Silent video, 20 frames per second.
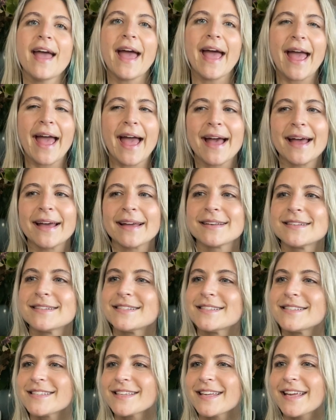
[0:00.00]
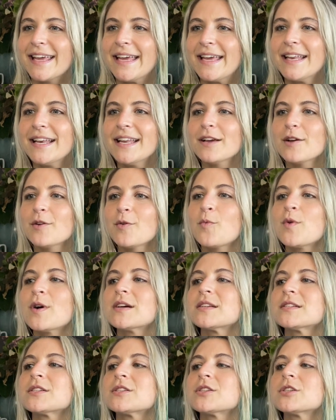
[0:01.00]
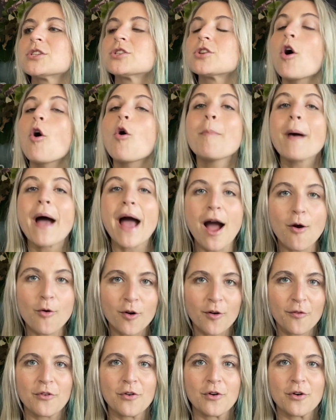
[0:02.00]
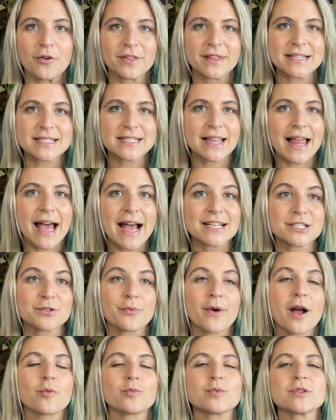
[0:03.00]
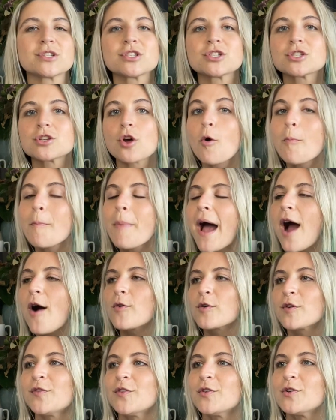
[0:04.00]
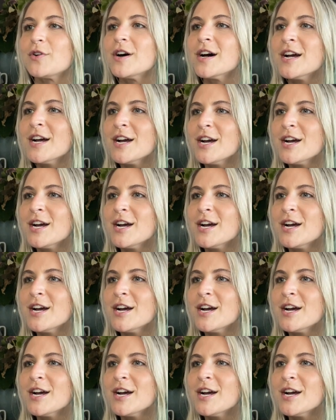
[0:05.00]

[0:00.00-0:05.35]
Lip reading: And it was so powerful. This last round was so powerful.